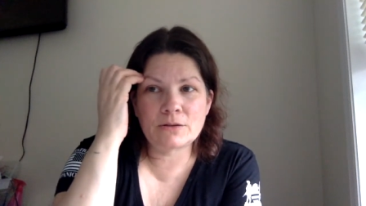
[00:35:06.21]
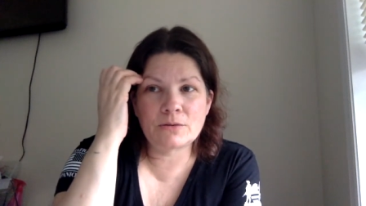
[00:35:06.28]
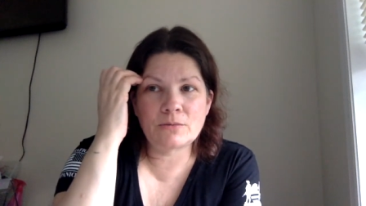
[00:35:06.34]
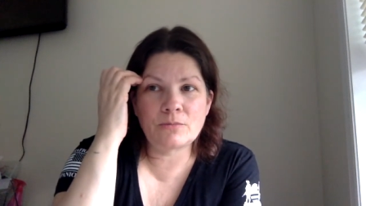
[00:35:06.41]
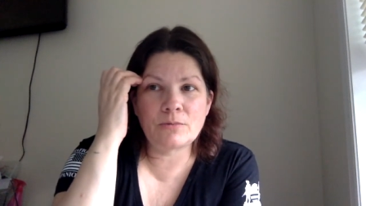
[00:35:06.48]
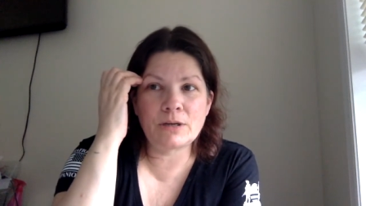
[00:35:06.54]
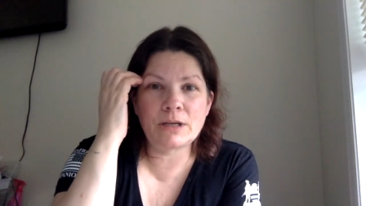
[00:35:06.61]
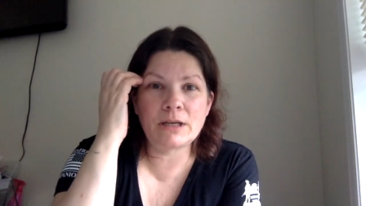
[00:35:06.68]

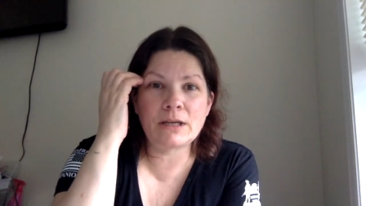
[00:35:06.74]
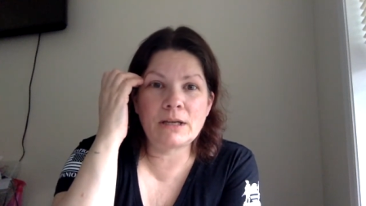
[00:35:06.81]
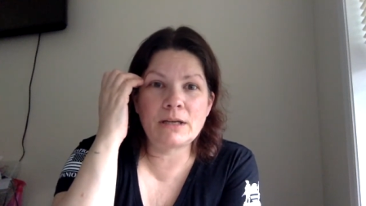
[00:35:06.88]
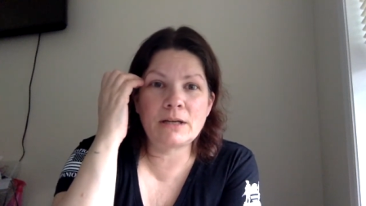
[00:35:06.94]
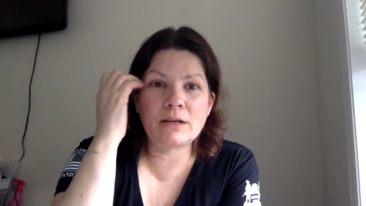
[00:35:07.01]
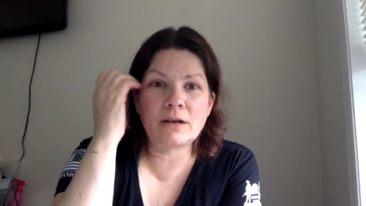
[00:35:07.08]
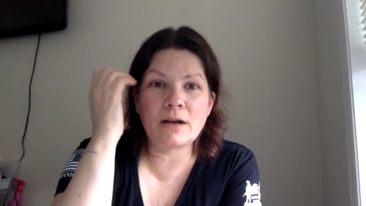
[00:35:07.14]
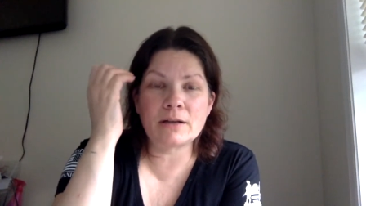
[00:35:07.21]

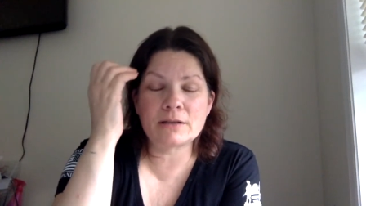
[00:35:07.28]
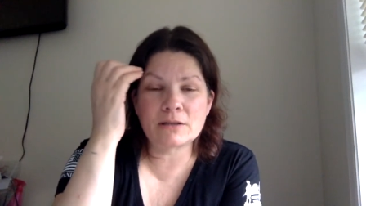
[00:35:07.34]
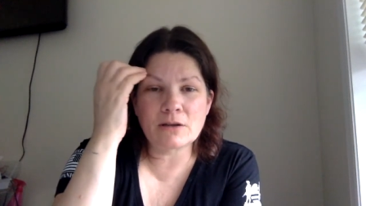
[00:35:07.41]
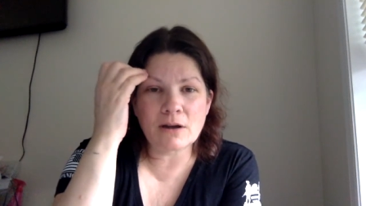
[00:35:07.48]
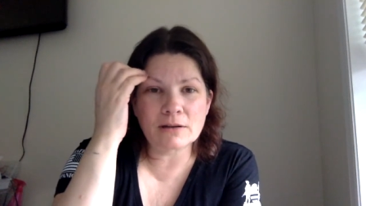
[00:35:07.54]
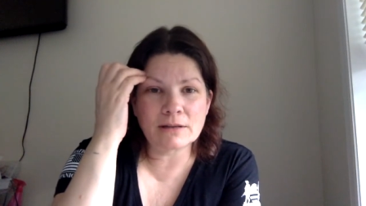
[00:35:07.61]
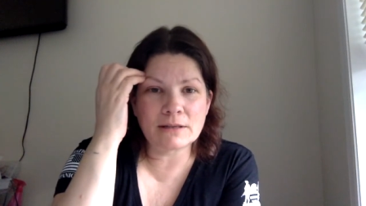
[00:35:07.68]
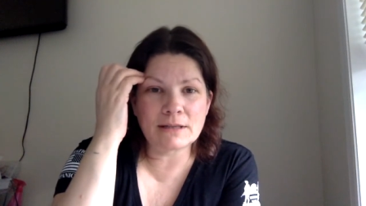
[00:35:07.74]
we got to
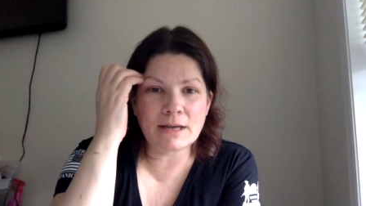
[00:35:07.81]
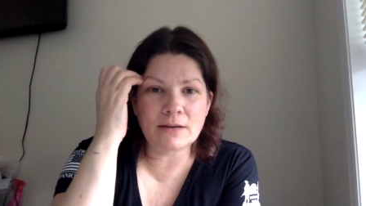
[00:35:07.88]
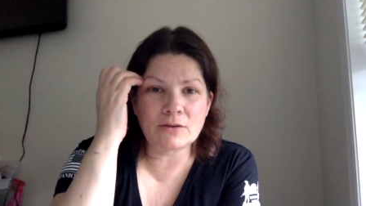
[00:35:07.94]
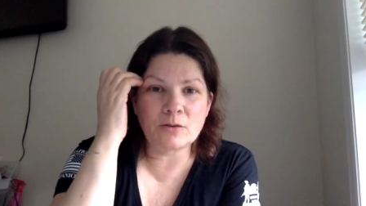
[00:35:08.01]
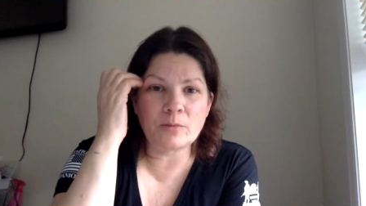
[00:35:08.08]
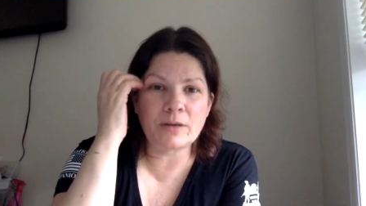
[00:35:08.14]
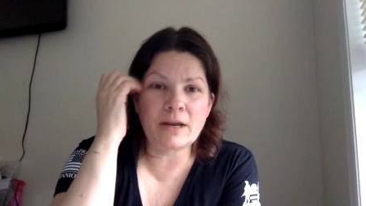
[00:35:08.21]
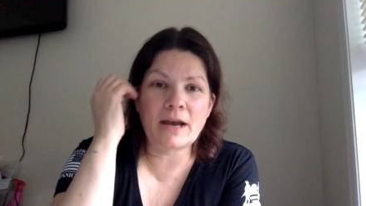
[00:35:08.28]
talk to Daniel
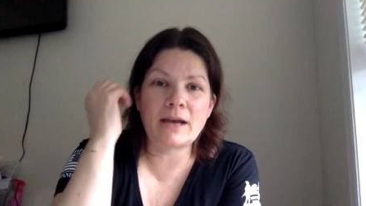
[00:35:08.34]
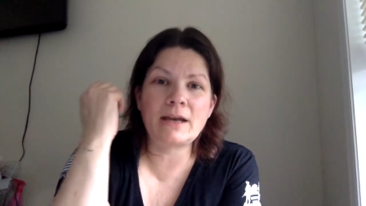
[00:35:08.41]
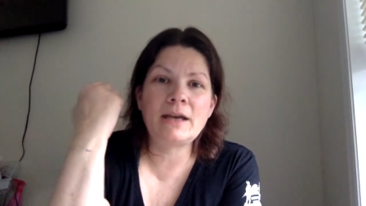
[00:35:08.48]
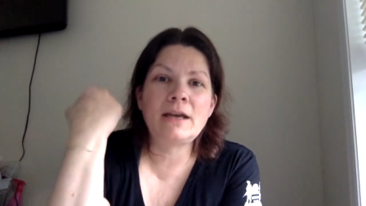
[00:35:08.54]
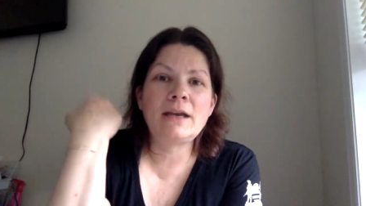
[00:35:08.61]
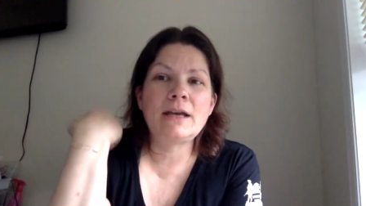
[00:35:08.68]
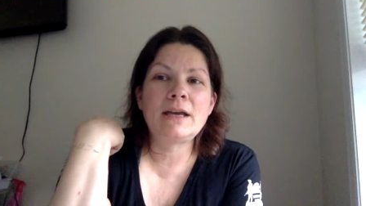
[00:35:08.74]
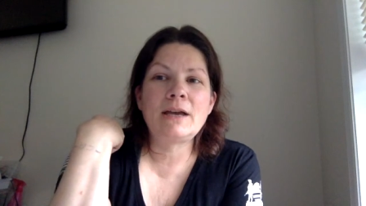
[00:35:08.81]
Benet.
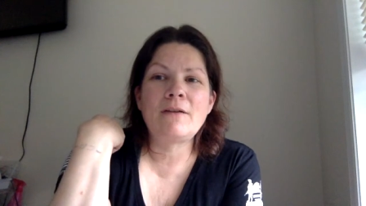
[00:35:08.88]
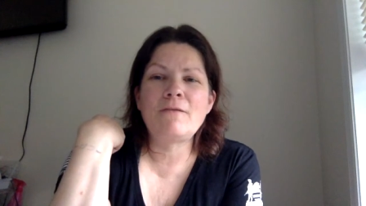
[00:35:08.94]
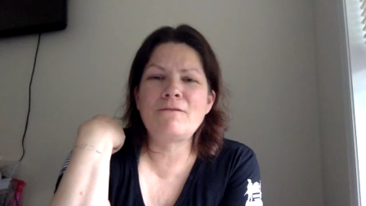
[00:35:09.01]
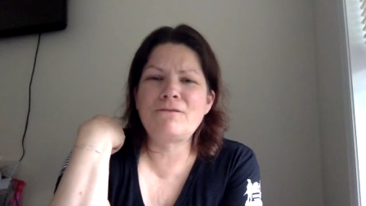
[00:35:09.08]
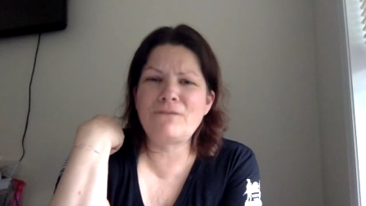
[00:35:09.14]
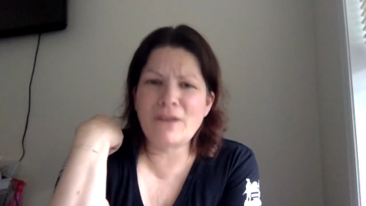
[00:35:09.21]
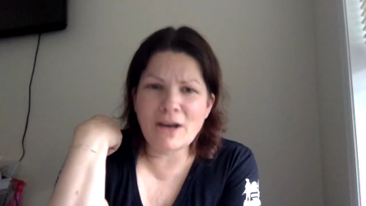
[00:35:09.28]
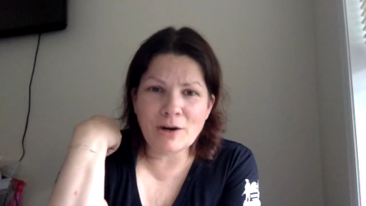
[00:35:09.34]

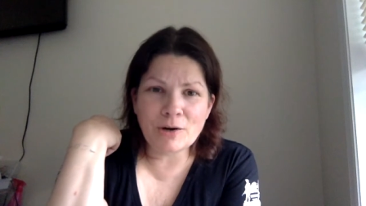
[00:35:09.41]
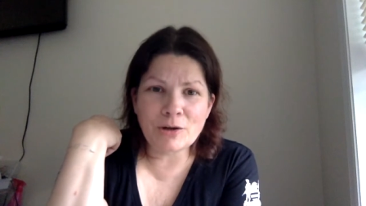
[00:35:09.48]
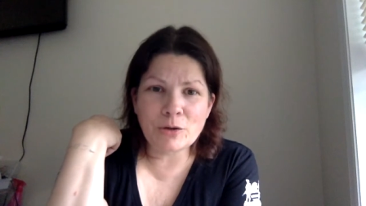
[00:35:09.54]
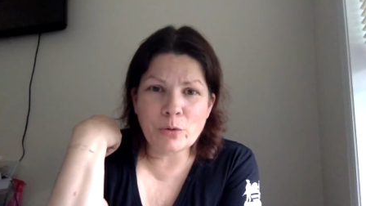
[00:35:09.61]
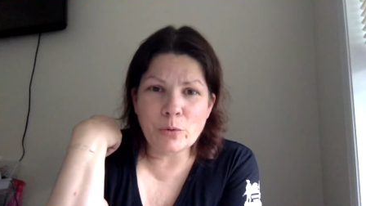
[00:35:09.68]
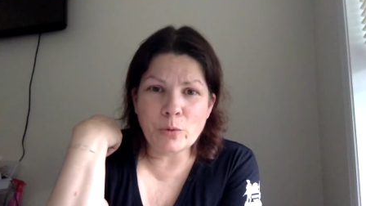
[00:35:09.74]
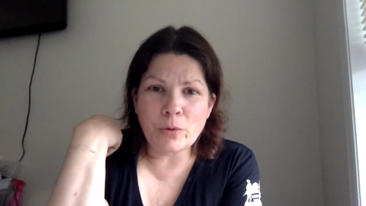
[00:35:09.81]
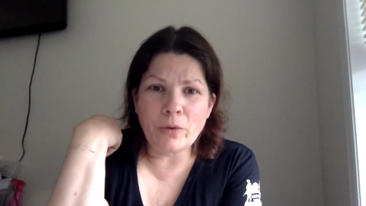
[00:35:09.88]
Very
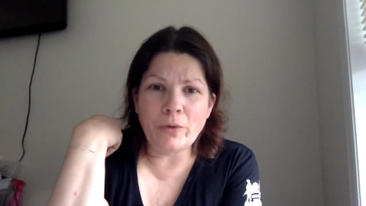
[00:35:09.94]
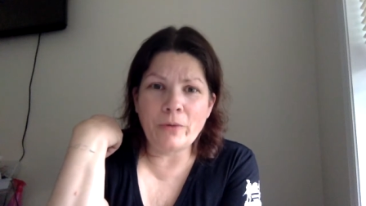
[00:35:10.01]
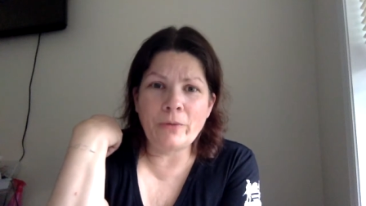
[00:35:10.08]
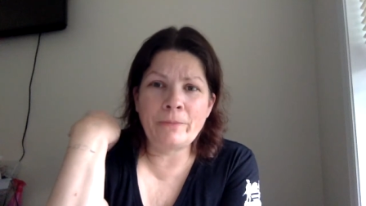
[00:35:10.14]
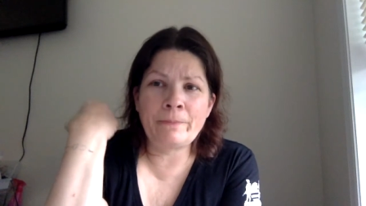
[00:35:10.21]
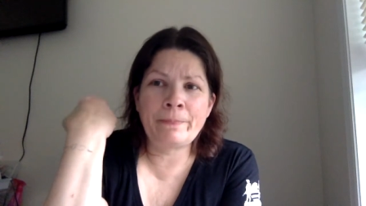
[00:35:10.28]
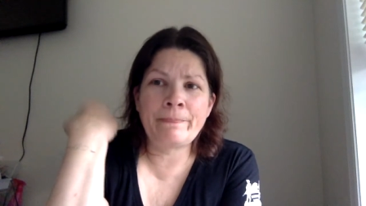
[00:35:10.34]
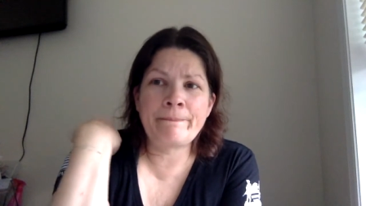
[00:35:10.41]
cool.